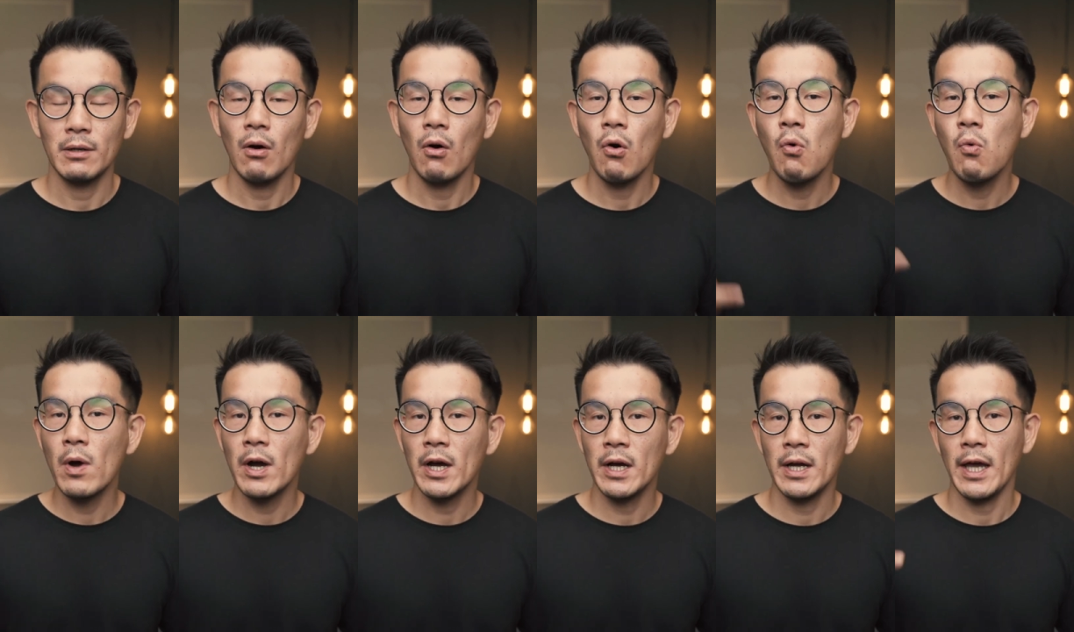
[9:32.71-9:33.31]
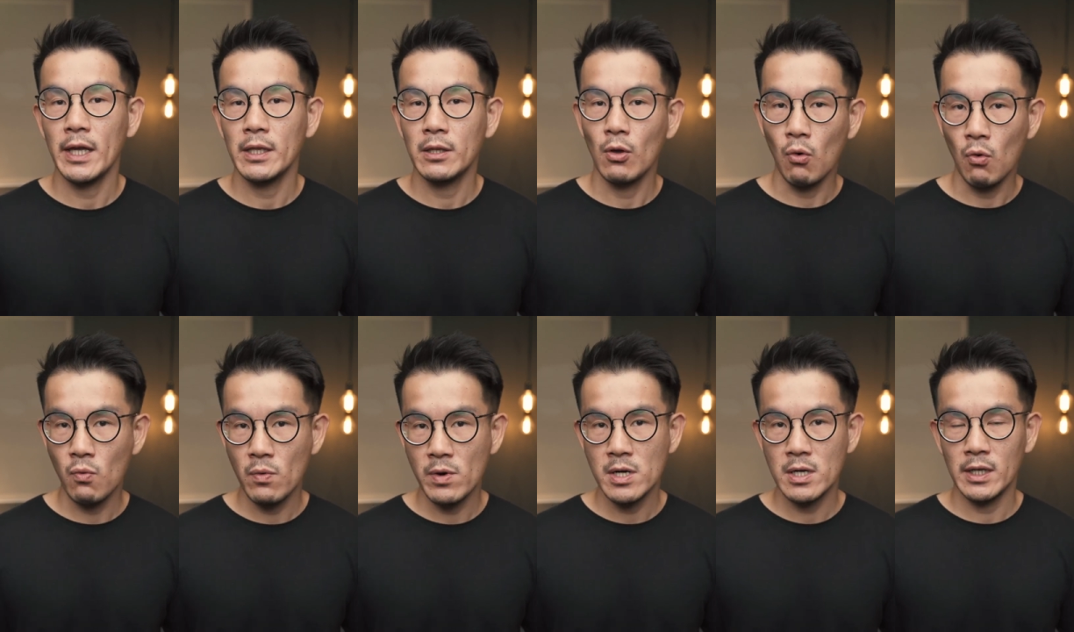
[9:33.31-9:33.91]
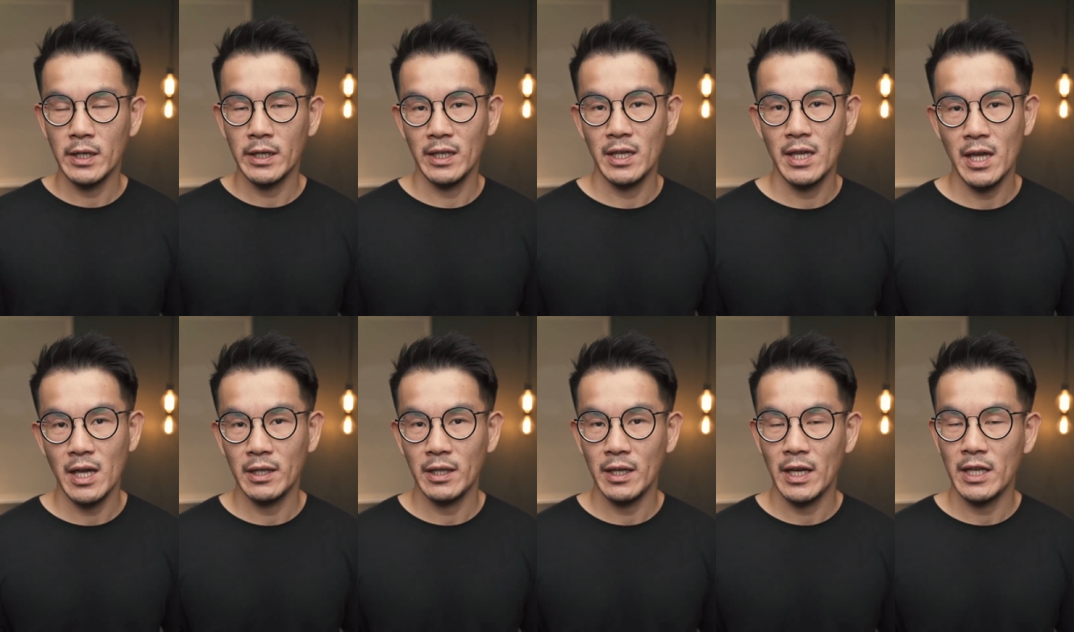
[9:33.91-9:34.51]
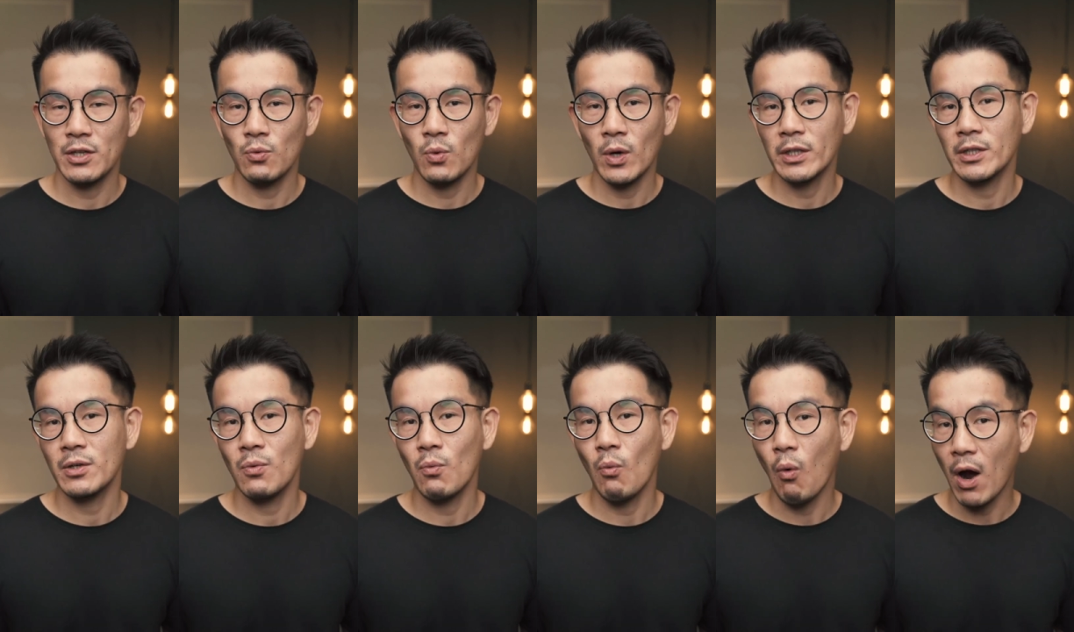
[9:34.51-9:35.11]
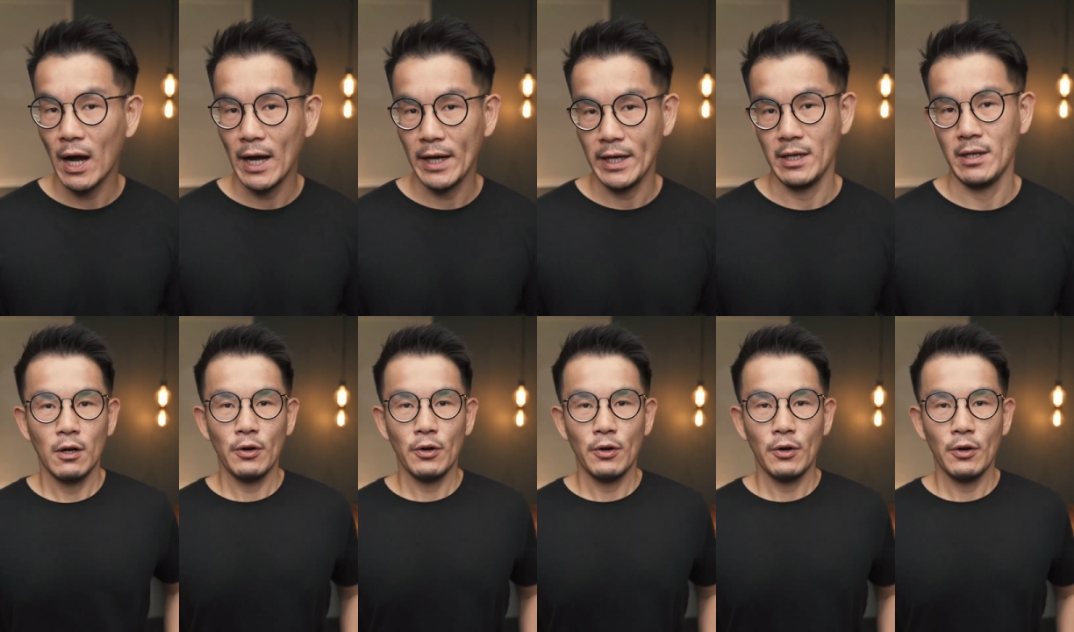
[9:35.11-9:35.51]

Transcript: over and over again, and you wonder why.